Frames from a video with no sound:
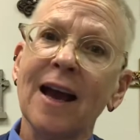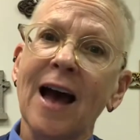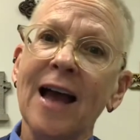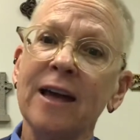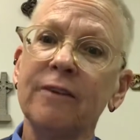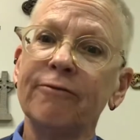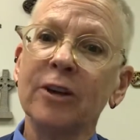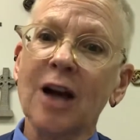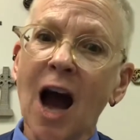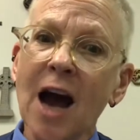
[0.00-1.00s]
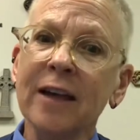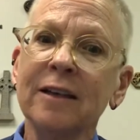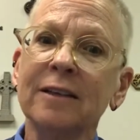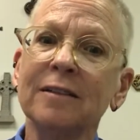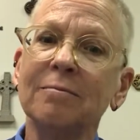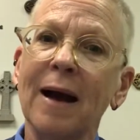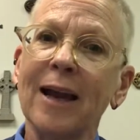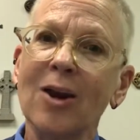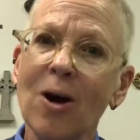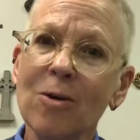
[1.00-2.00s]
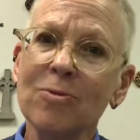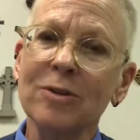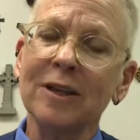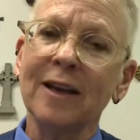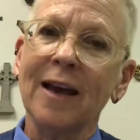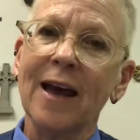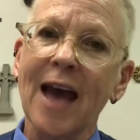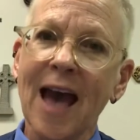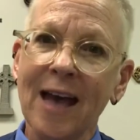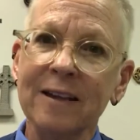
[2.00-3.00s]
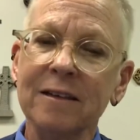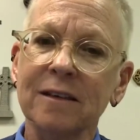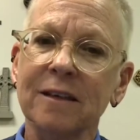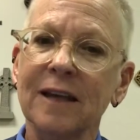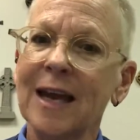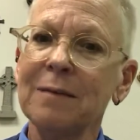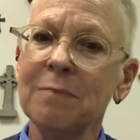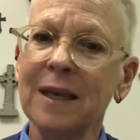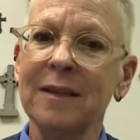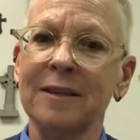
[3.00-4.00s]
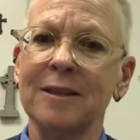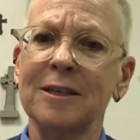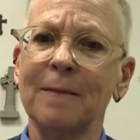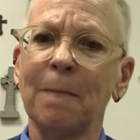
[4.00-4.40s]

I had forgotten my coat, hat, and mittens.